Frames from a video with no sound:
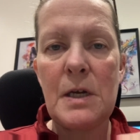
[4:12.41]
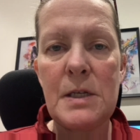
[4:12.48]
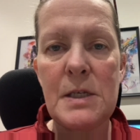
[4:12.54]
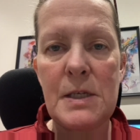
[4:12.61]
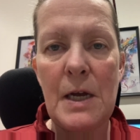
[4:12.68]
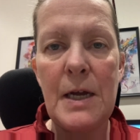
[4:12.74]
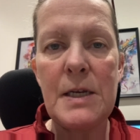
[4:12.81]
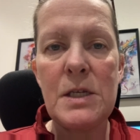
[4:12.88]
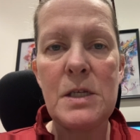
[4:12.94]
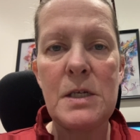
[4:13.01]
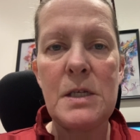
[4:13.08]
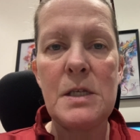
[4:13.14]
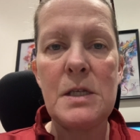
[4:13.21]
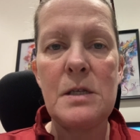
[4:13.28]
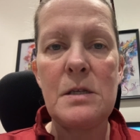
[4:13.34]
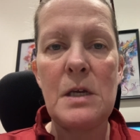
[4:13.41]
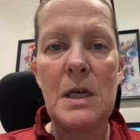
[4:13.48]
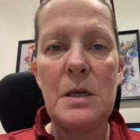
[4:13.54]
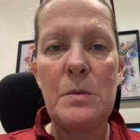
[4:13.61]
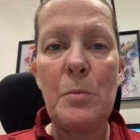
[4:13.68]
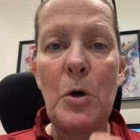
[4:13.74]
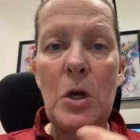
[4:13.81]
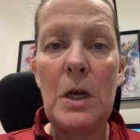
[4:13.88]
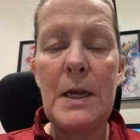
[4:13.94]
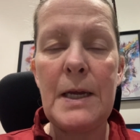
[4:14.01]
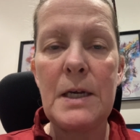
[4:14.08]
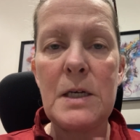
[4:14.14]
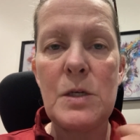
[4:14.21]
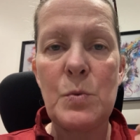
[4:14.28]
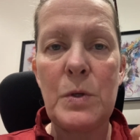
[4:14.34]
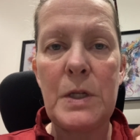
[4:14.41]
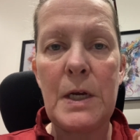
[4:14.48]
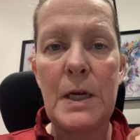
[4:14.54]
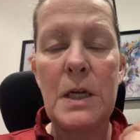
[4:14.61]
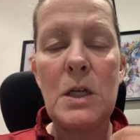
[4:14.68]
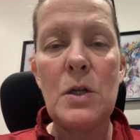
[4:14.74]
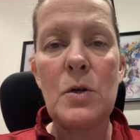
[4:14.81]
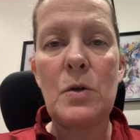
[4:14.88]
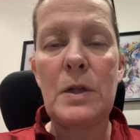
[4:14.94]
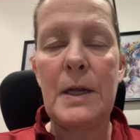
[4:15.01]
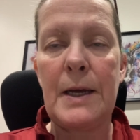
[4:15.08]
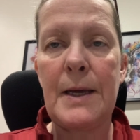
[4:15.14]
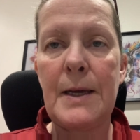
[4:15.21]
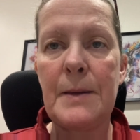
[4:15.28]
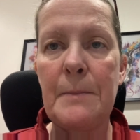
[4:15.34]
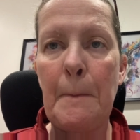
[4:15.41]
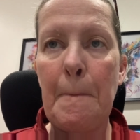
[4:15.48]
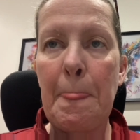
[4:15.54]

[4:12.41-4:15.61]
signs and body language, what that can look like.